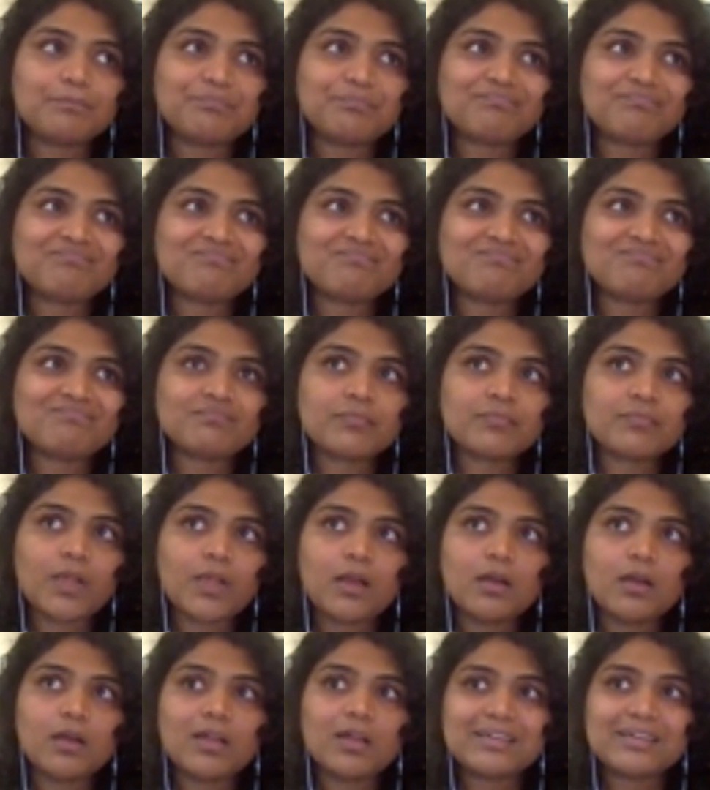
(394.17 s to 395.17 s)
um,
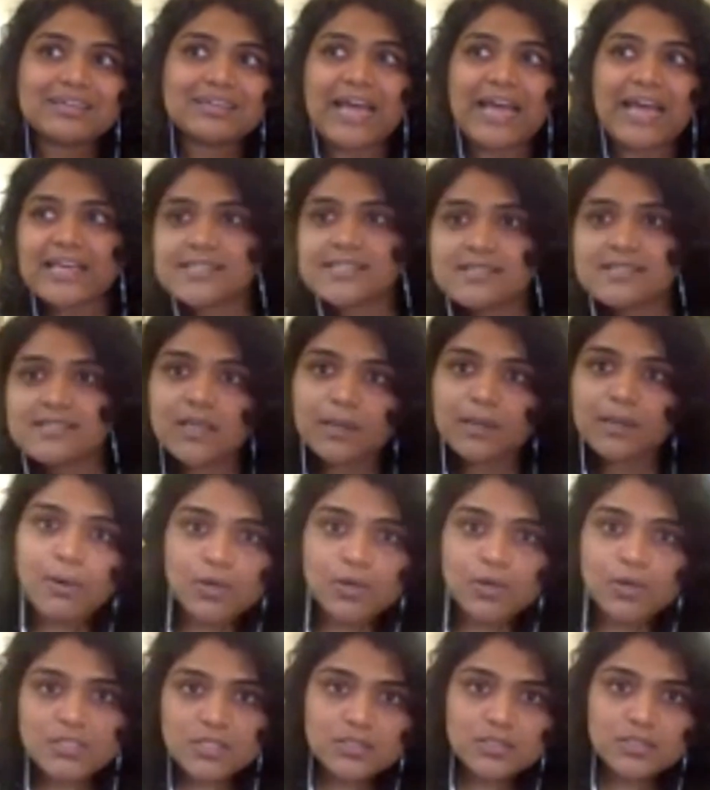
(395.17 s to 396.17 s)
dicey
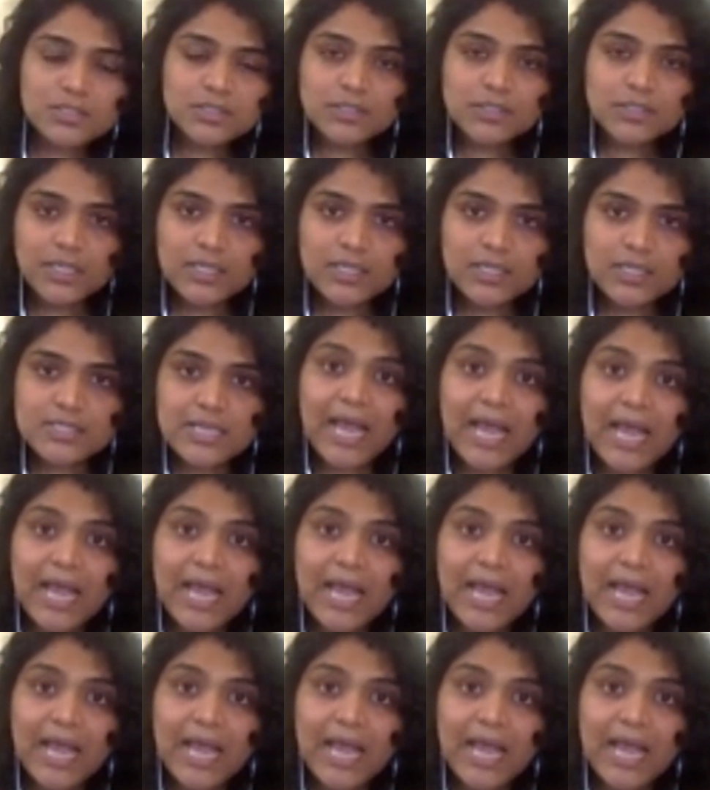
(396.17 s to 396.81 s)
about certain things,